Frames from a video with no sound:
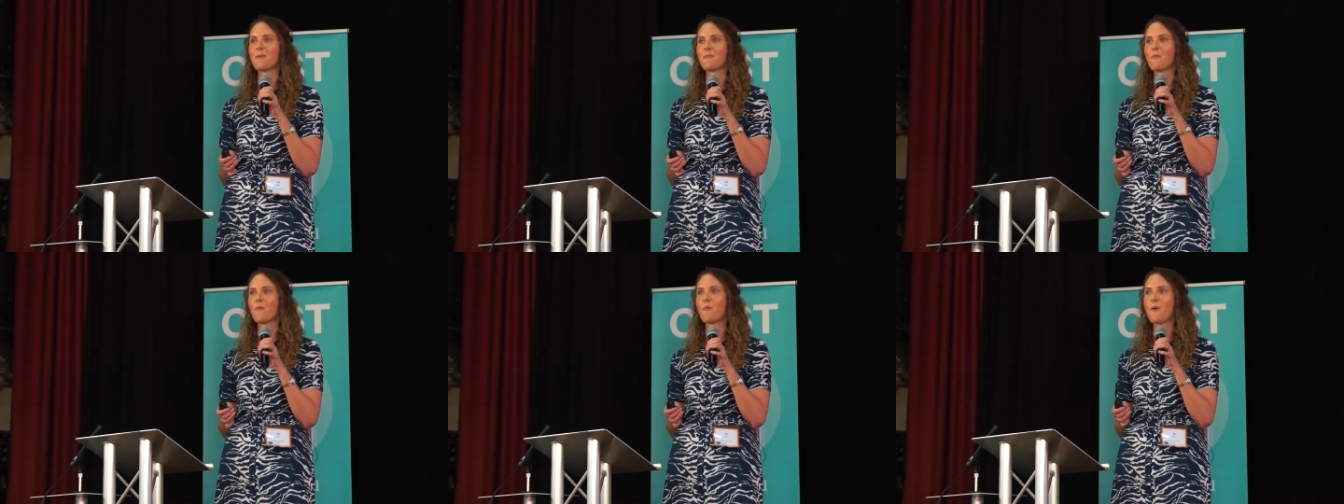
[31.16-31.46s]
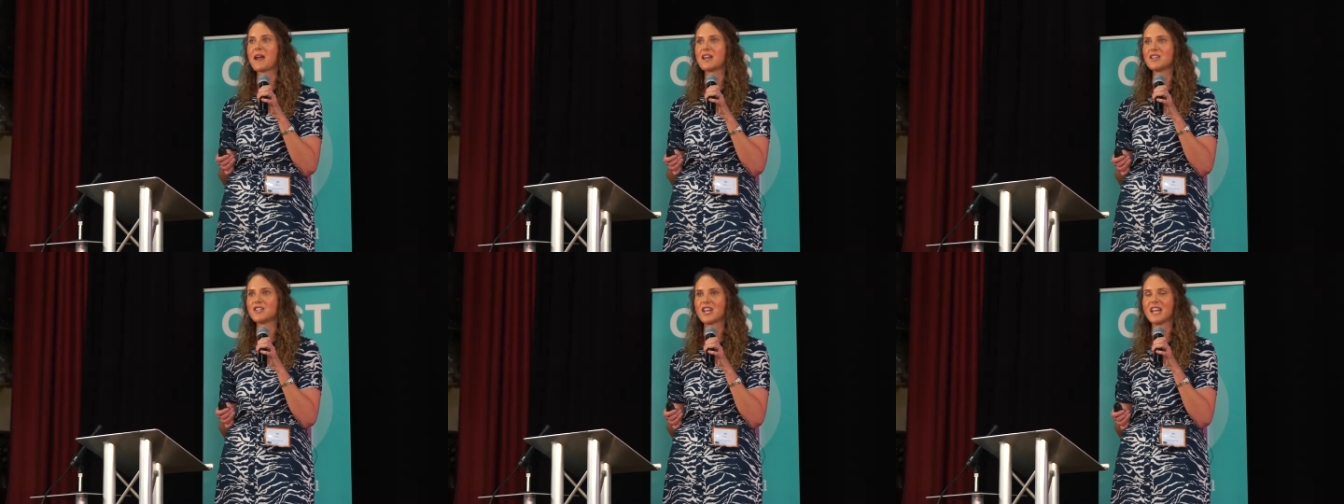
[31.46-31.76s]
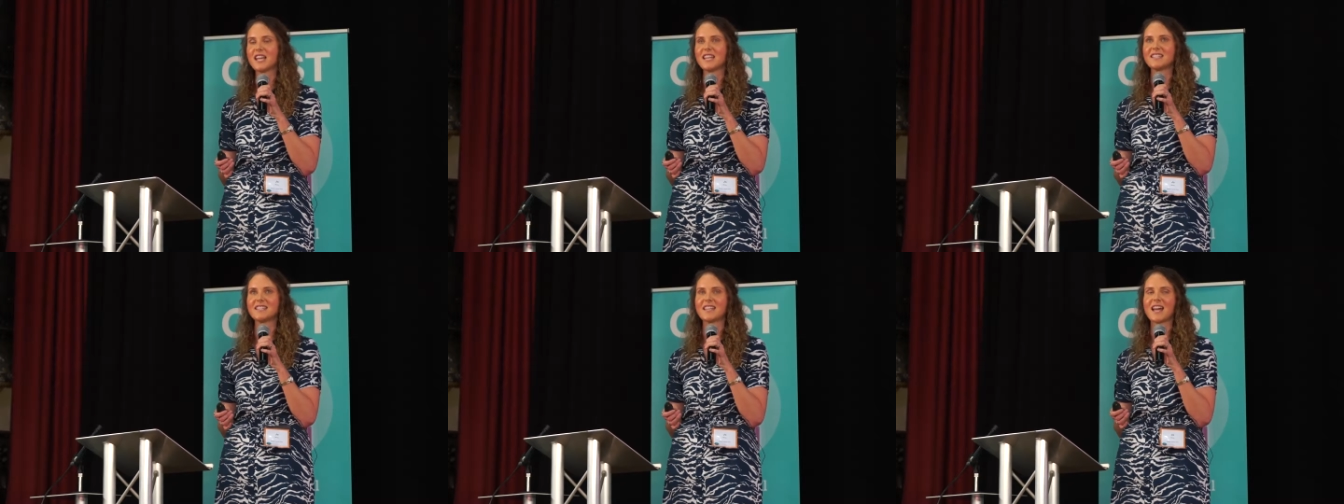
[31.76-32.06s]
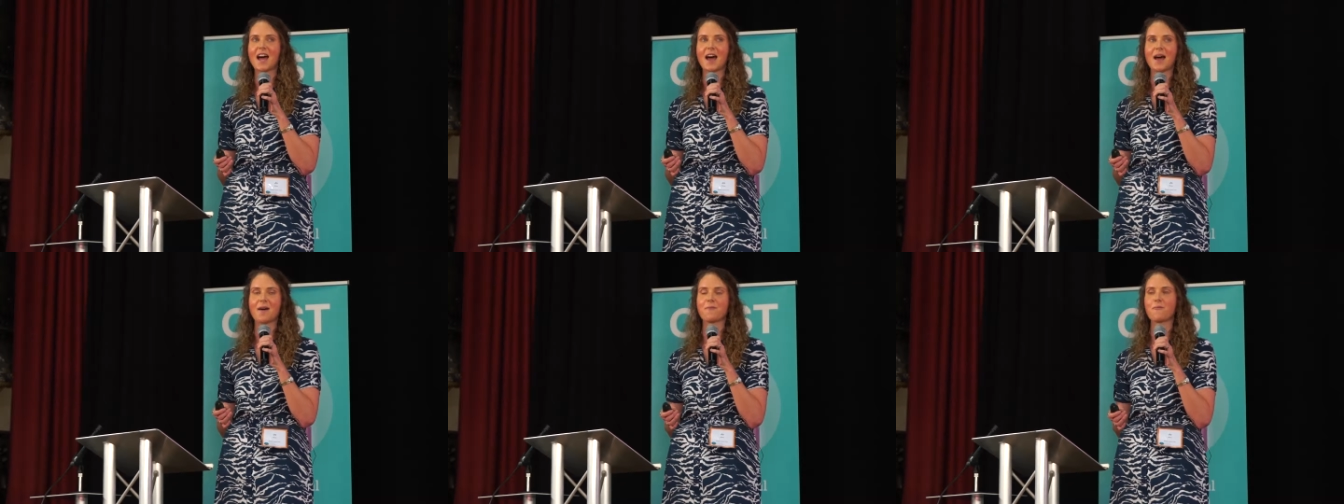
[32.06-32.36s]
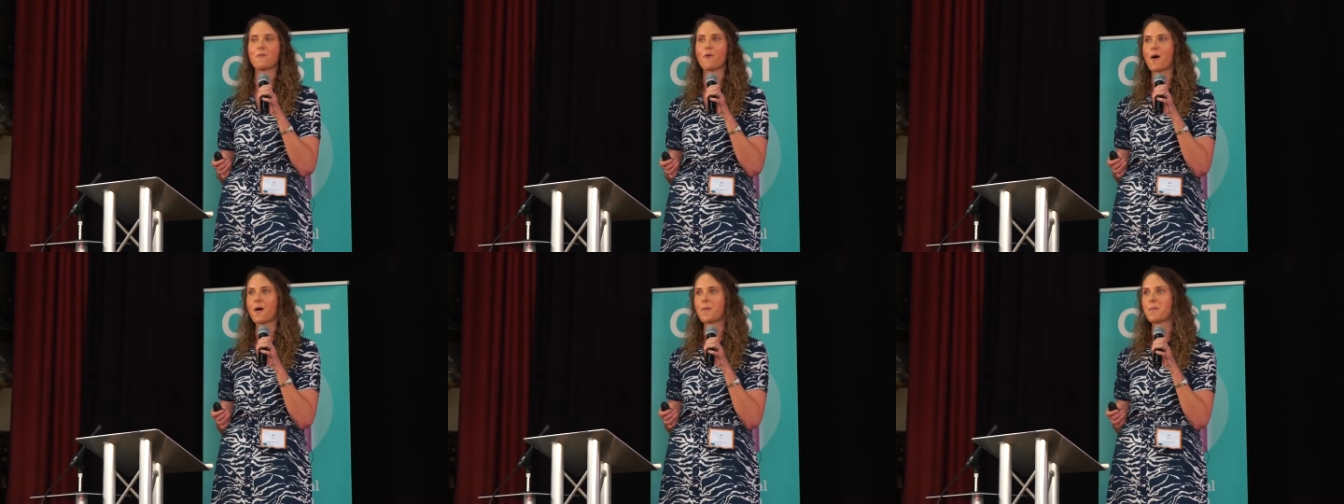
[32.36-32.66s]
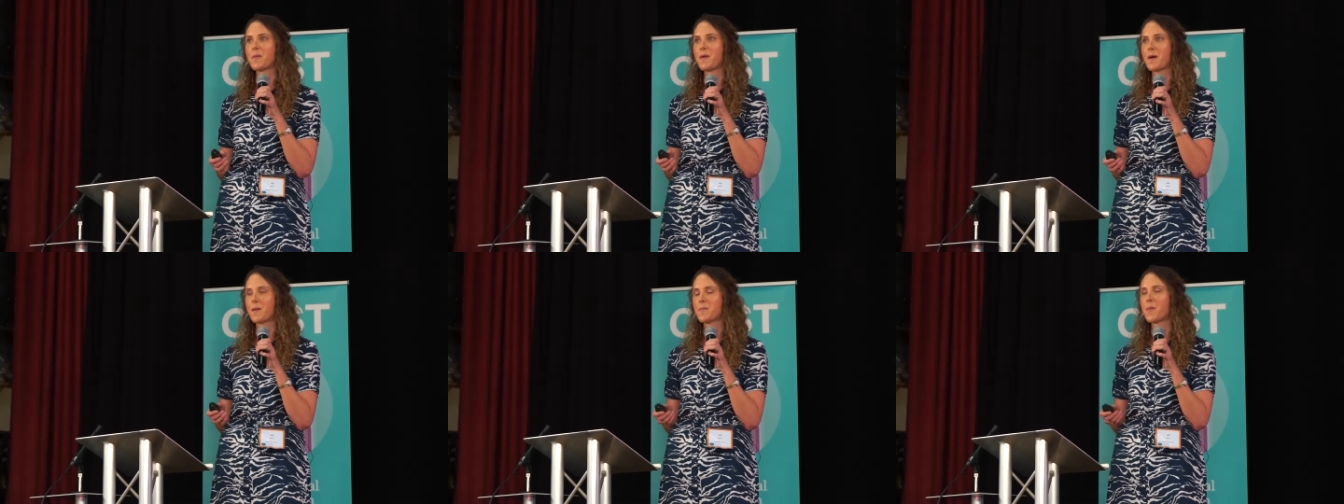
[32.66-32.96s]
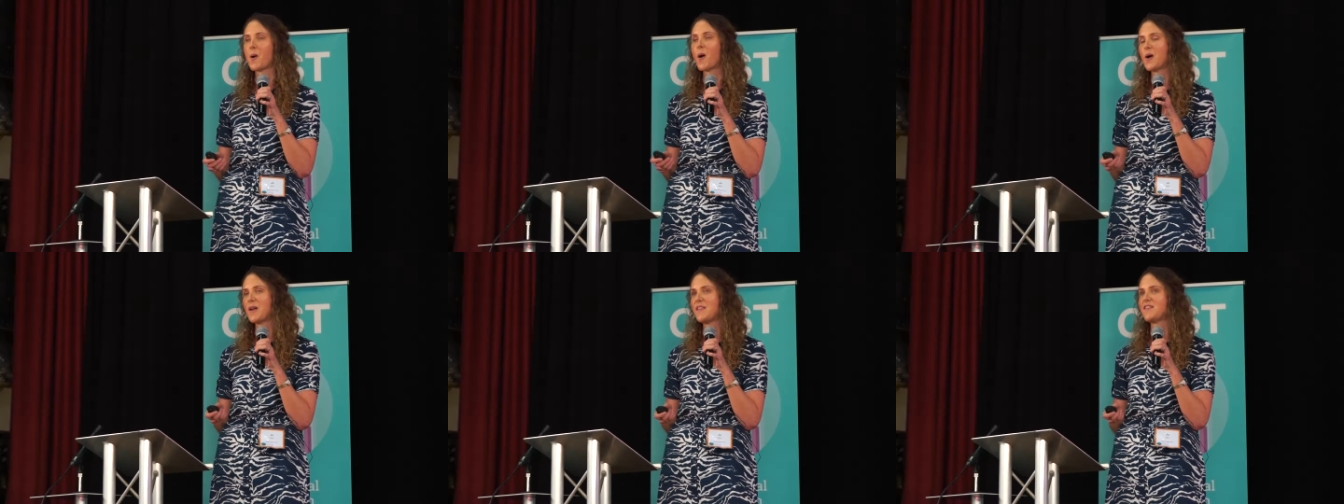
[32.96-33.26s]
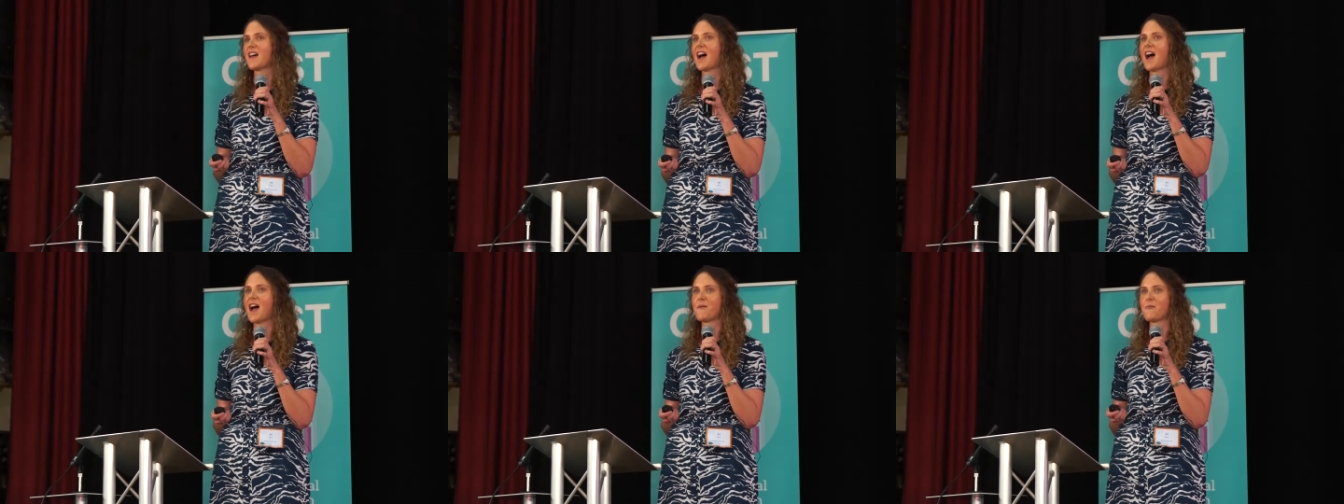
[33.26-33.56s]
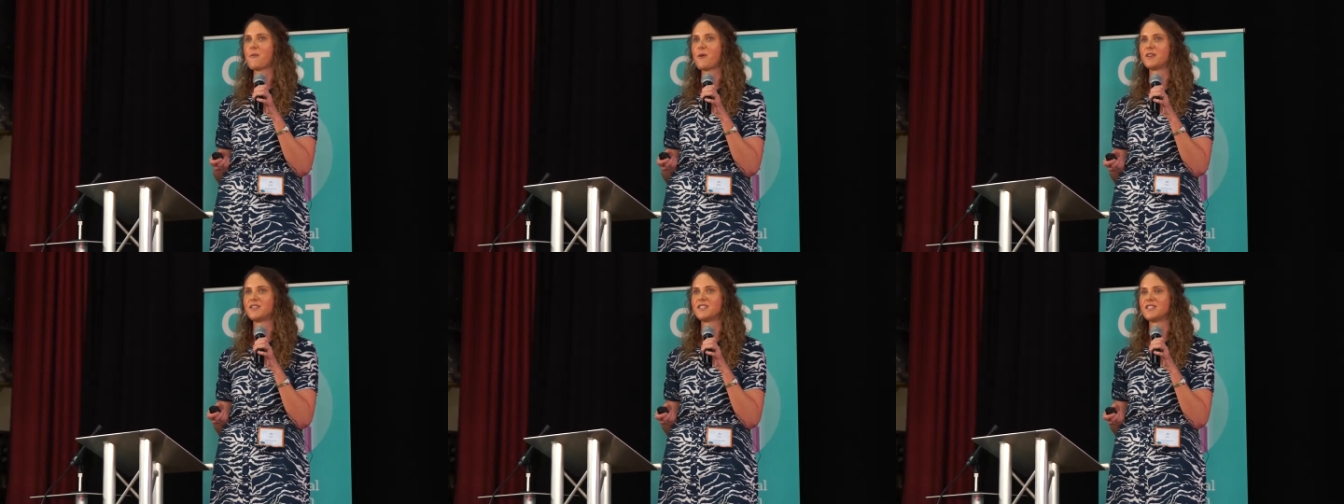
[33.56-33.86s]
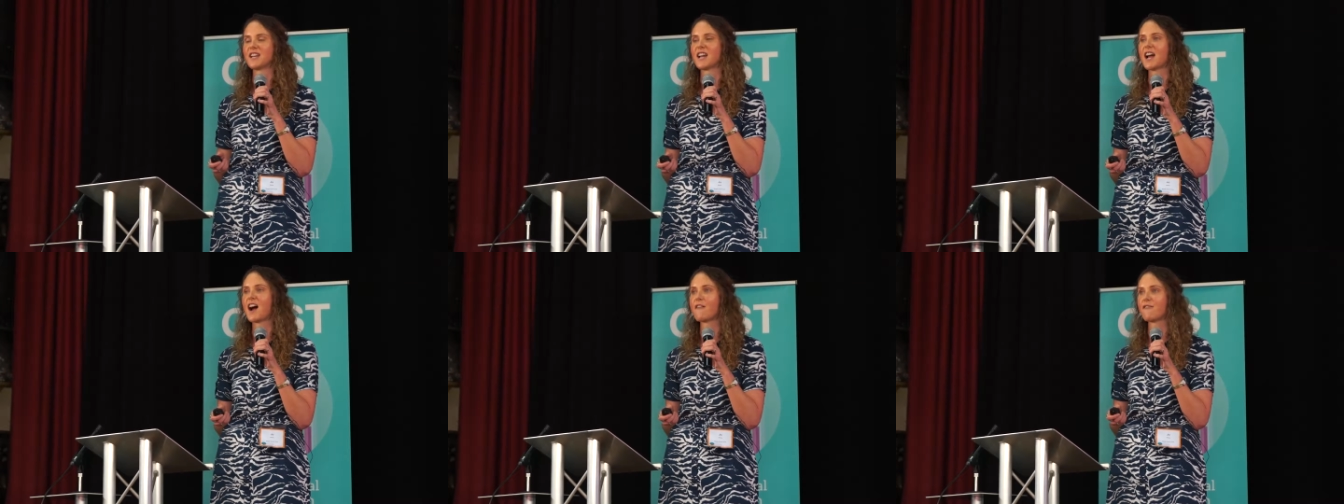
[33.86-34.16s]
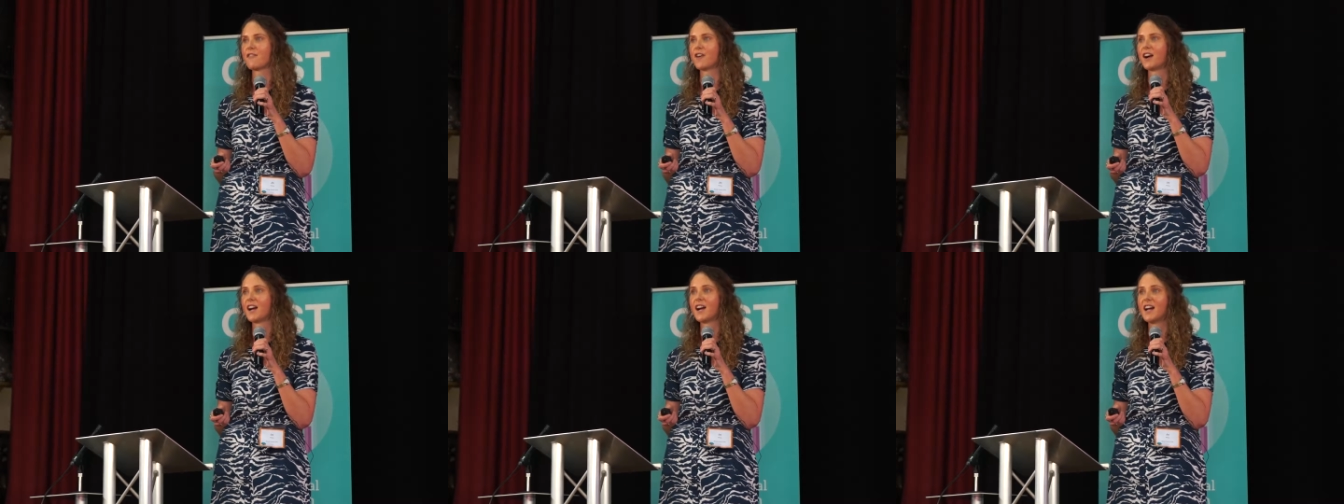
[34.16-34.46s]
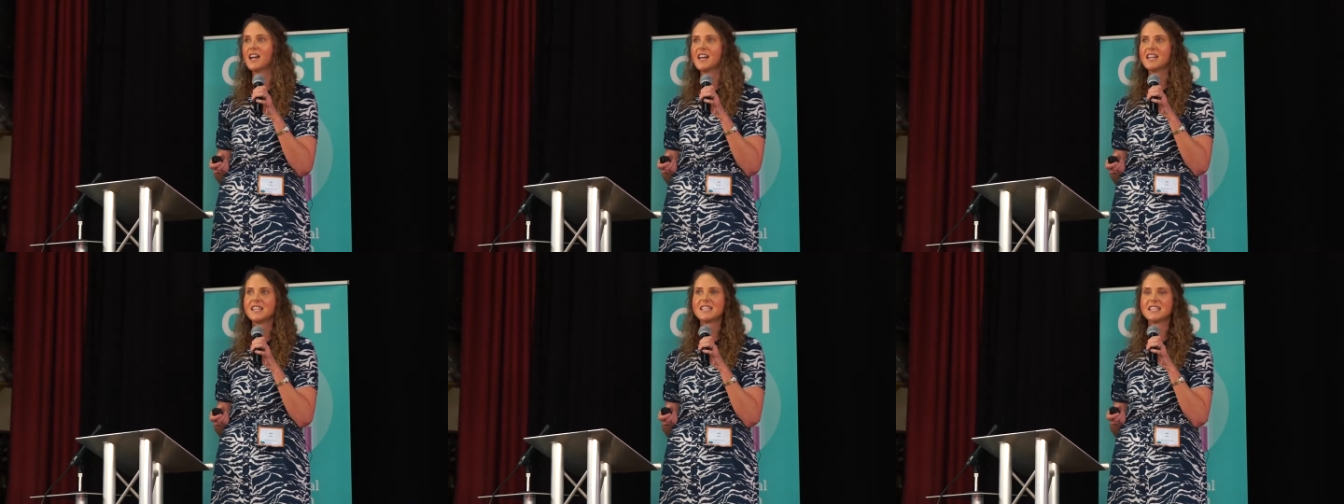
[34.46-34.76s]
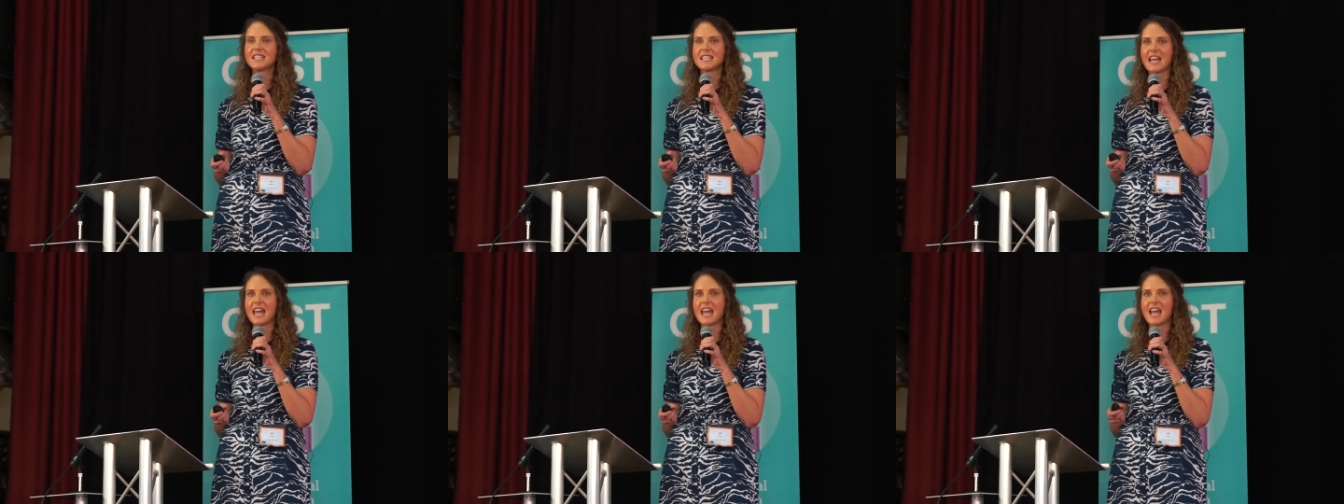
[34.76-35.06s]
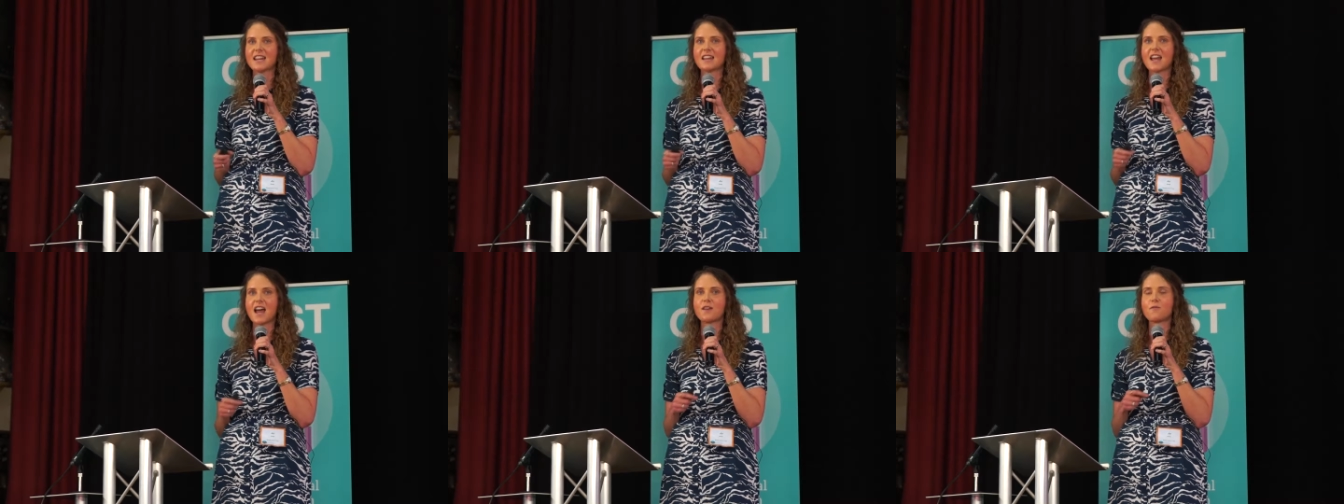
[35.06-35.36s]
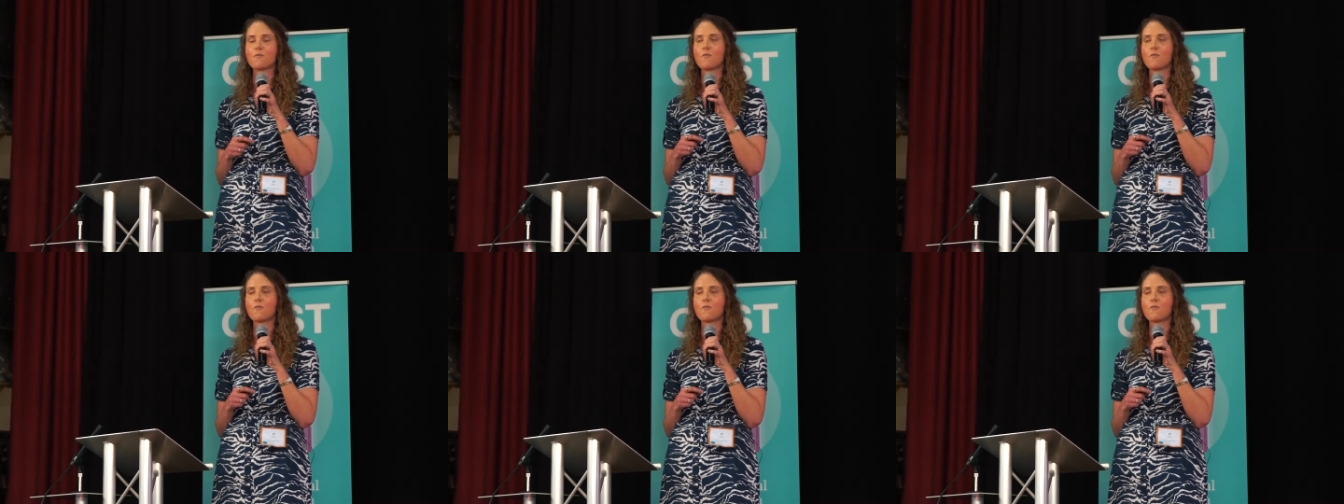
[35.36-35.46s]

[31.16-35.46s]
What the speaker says: which is what a point that I want to cover today, and